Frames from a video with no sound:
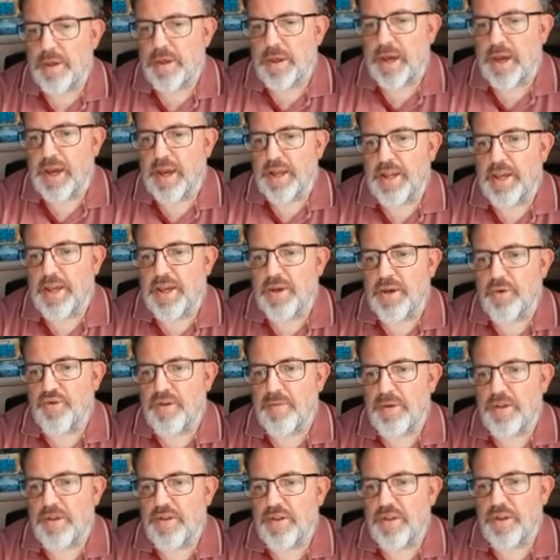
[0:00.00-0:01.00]
and Kill Team
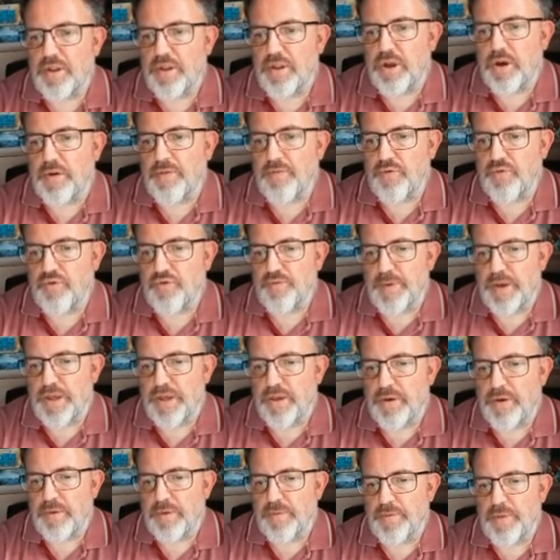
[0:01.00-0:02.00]
Into the Dark rules
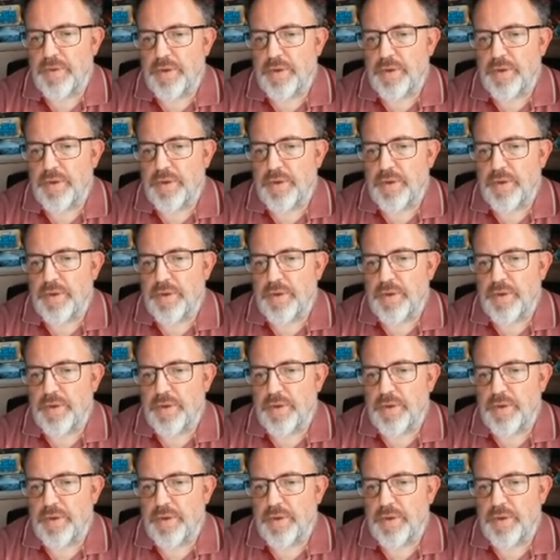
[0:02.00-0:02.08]
manual.